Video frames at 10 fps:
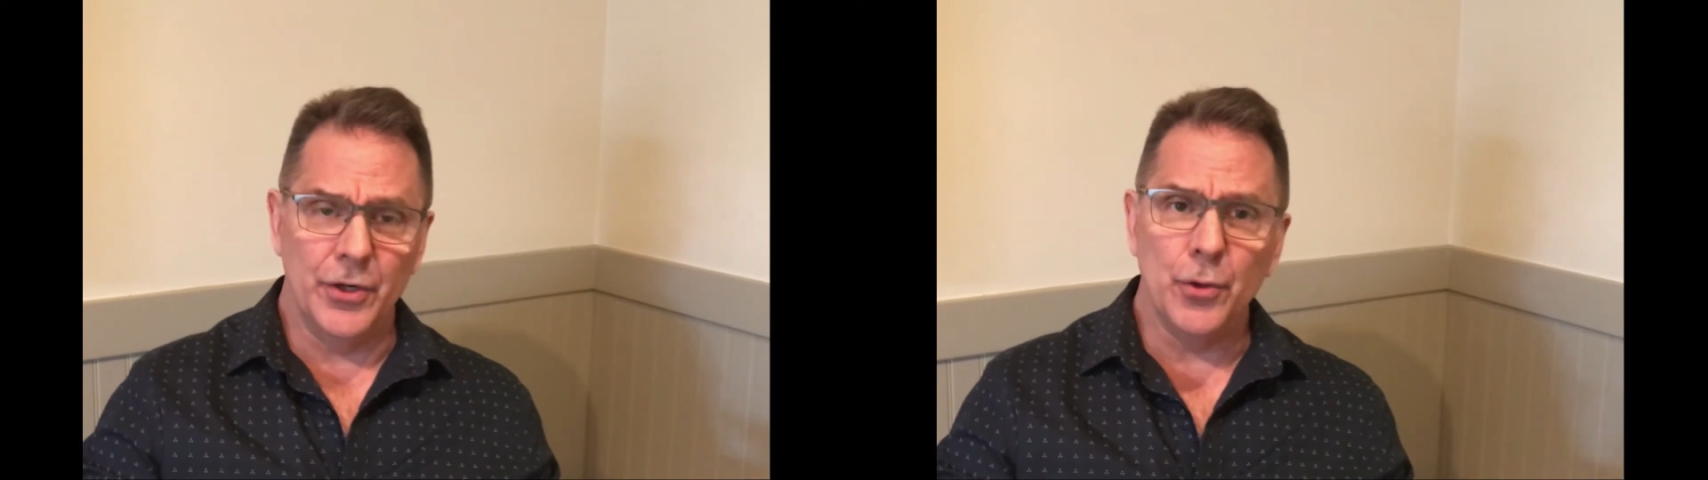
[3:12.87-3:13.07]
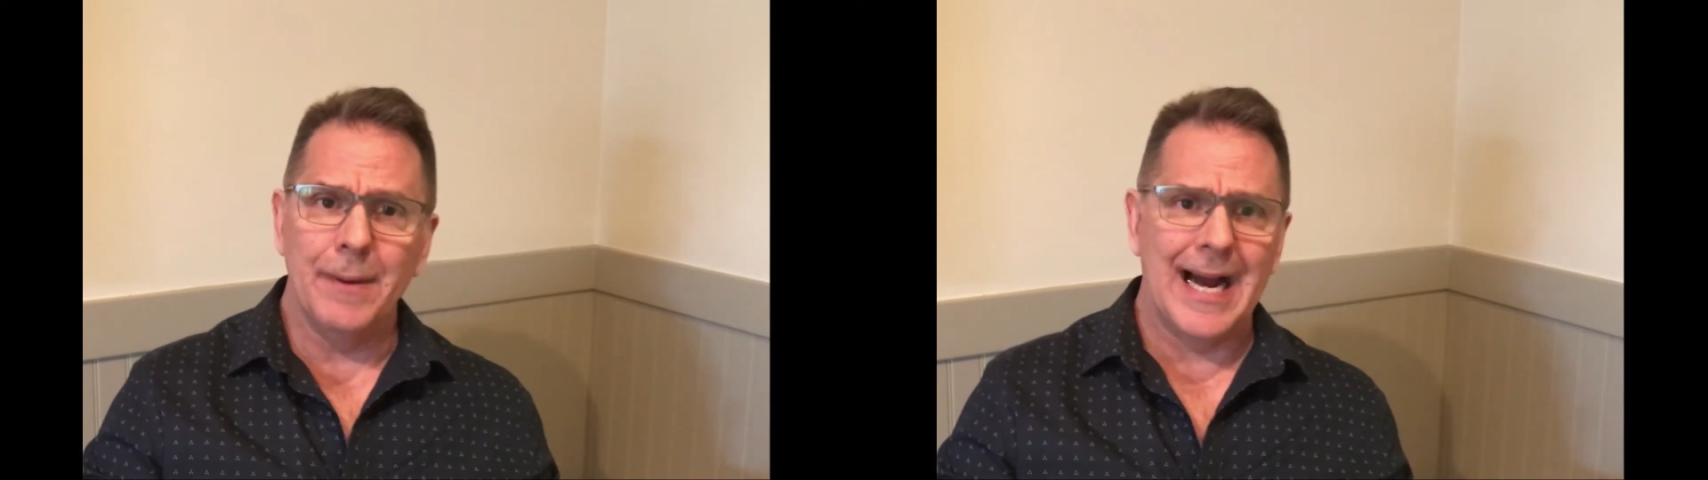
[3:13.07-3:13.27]

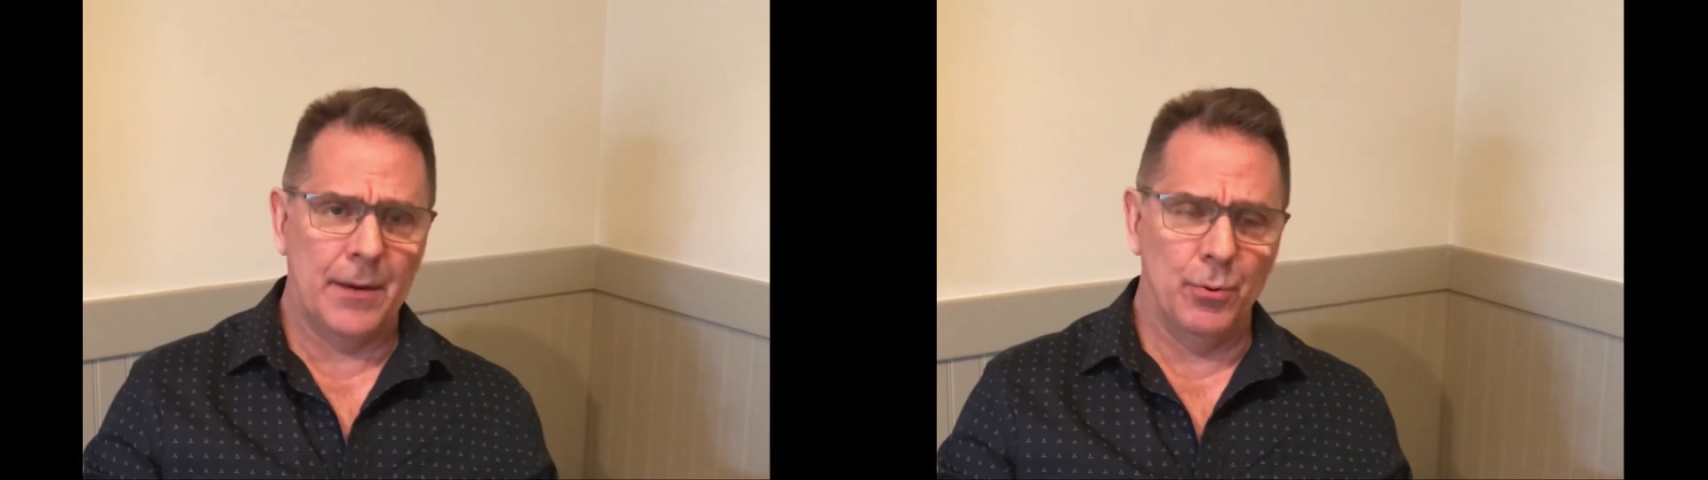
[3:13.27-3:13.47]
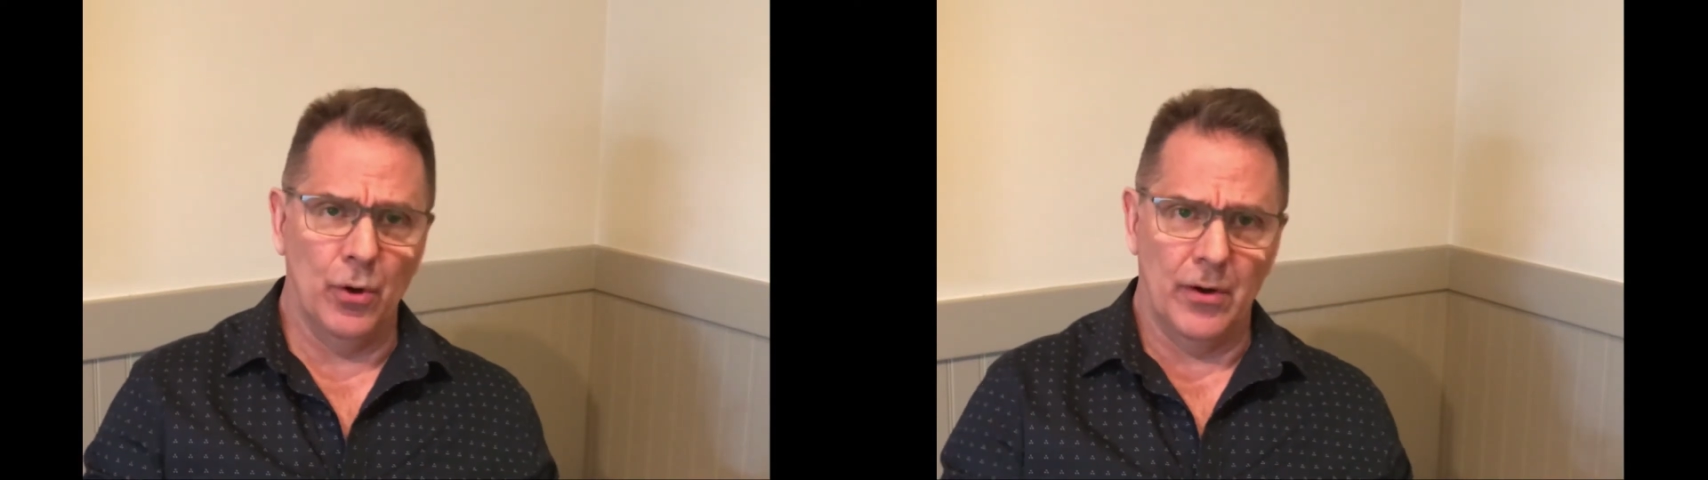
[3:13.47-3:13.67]
new
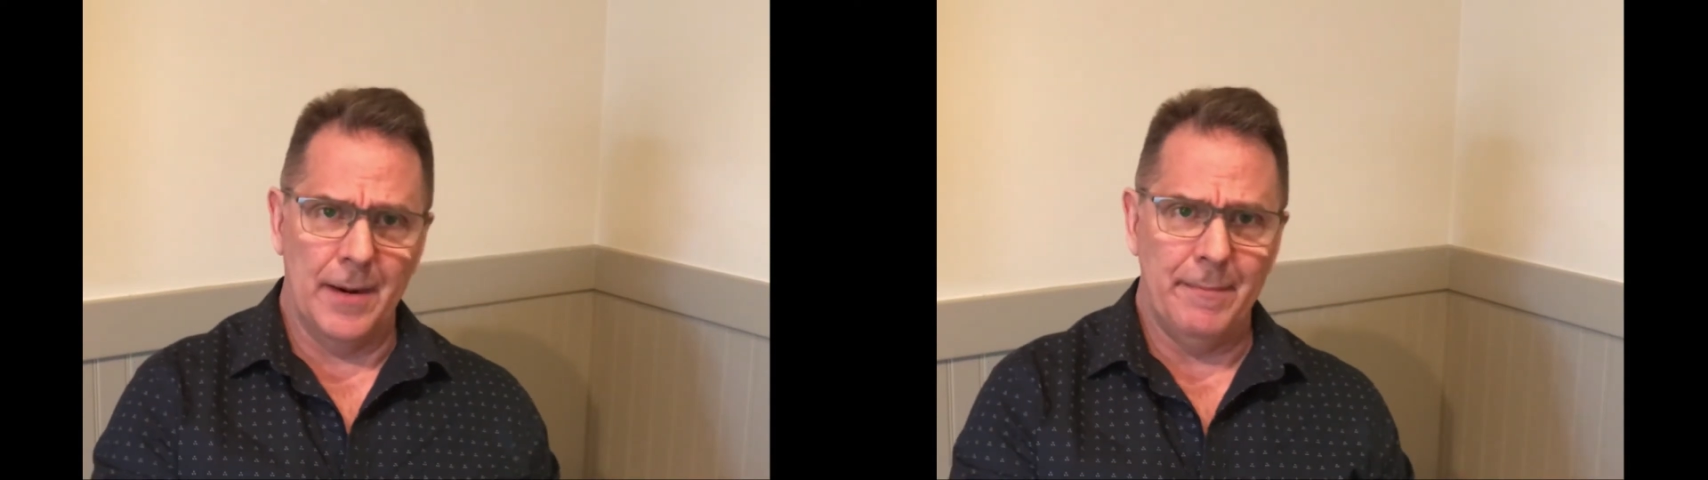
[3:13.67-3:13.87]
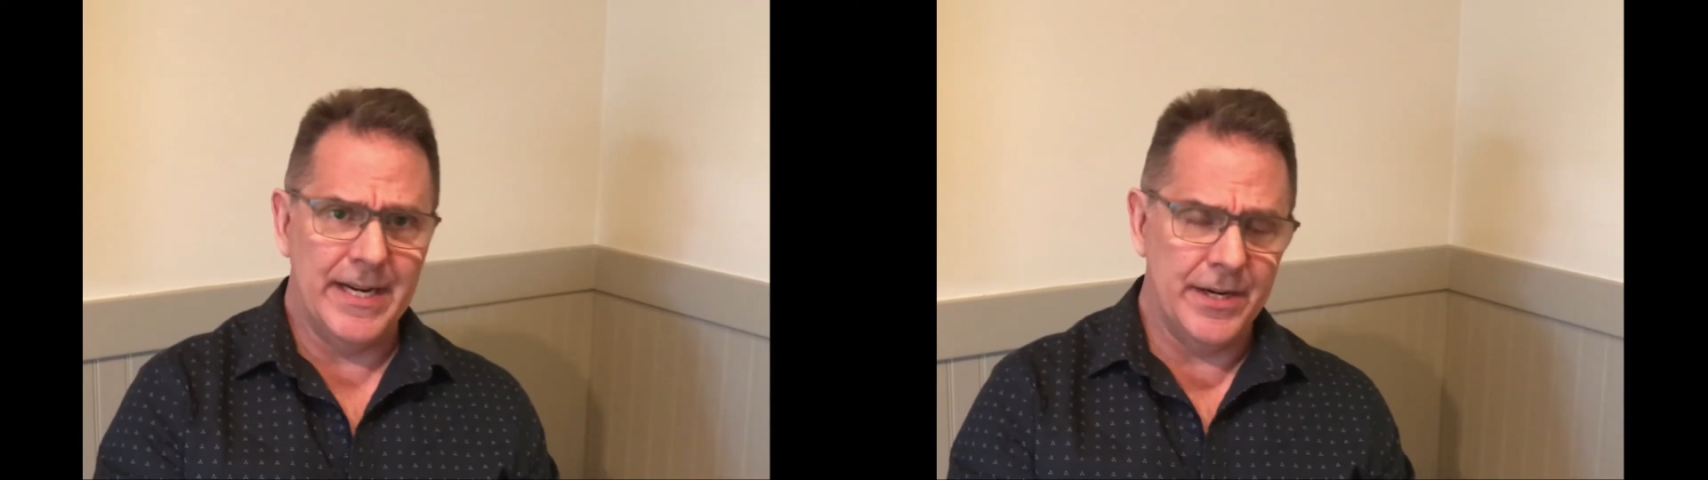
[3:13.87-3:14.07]
back
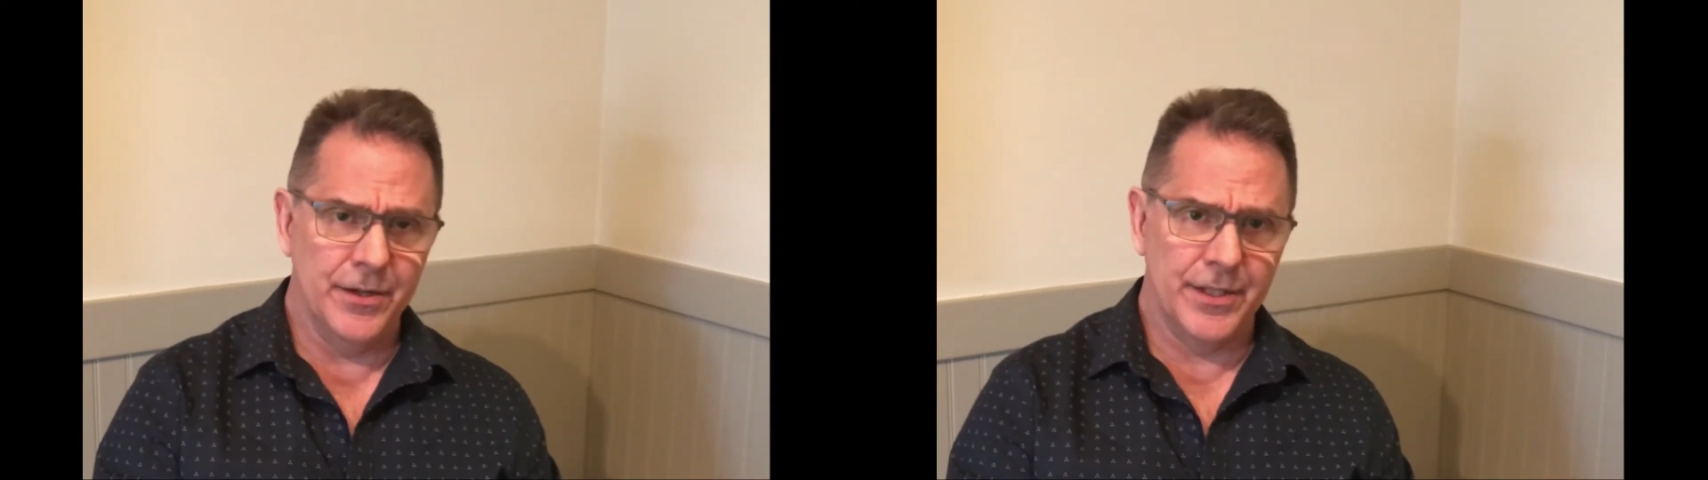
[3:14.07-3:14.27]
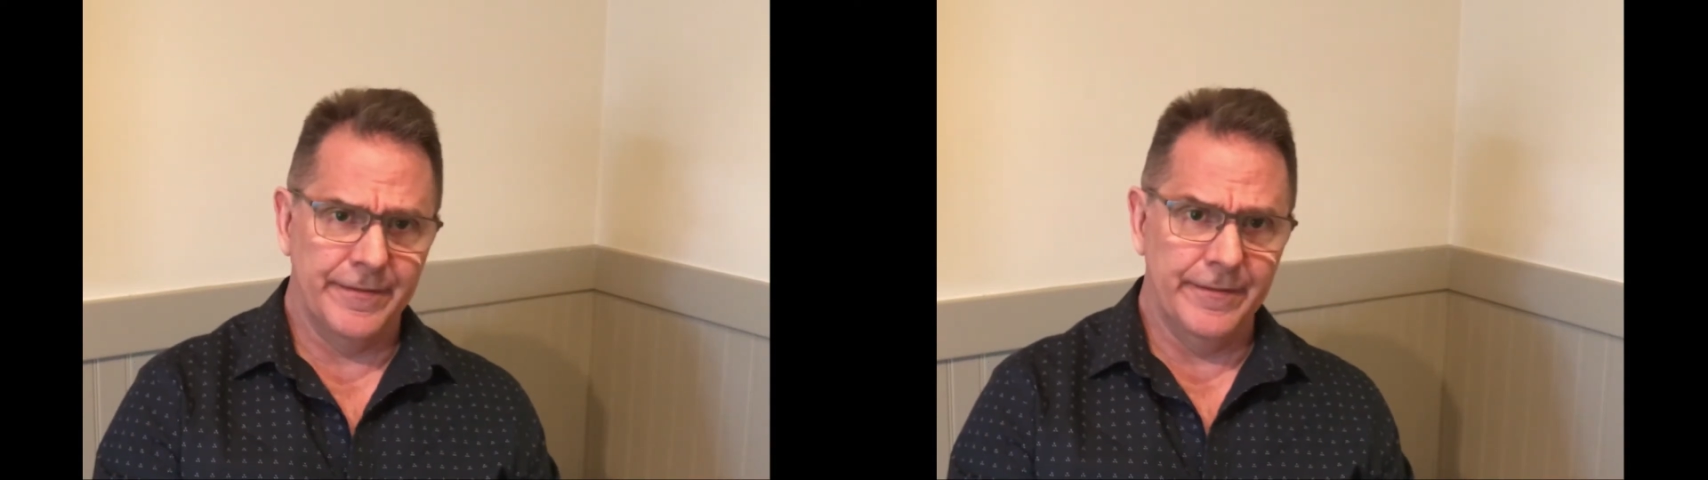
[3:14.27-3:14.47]
program many
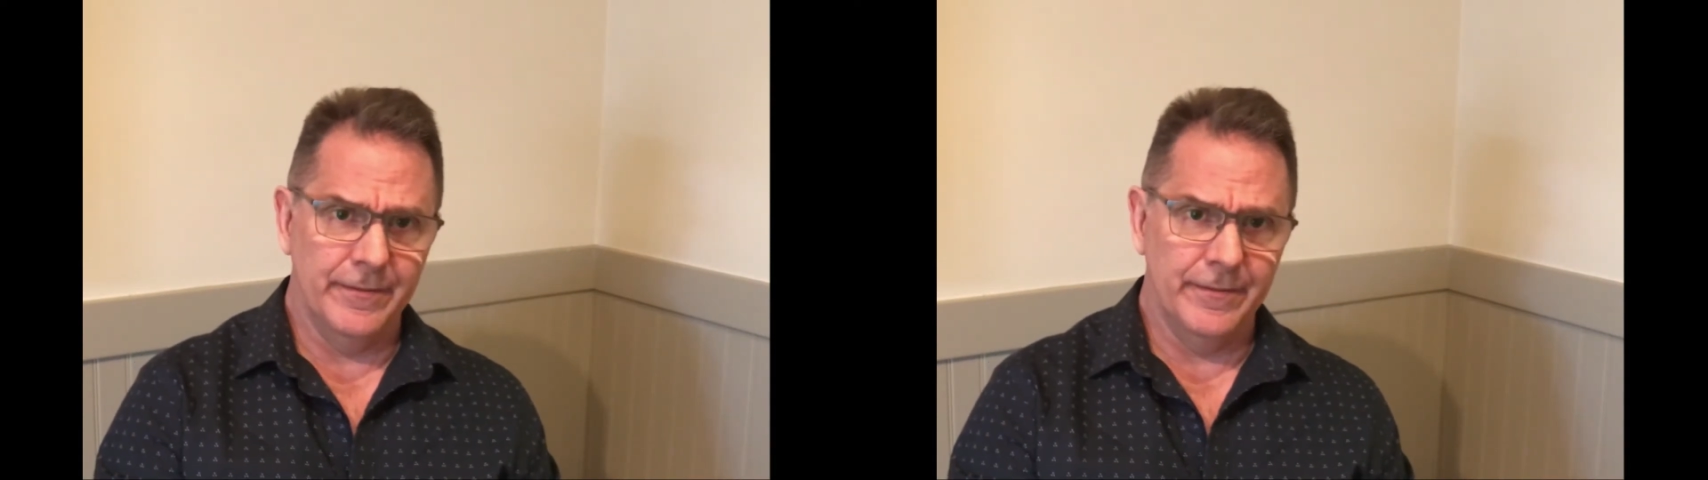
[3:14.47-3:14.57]
years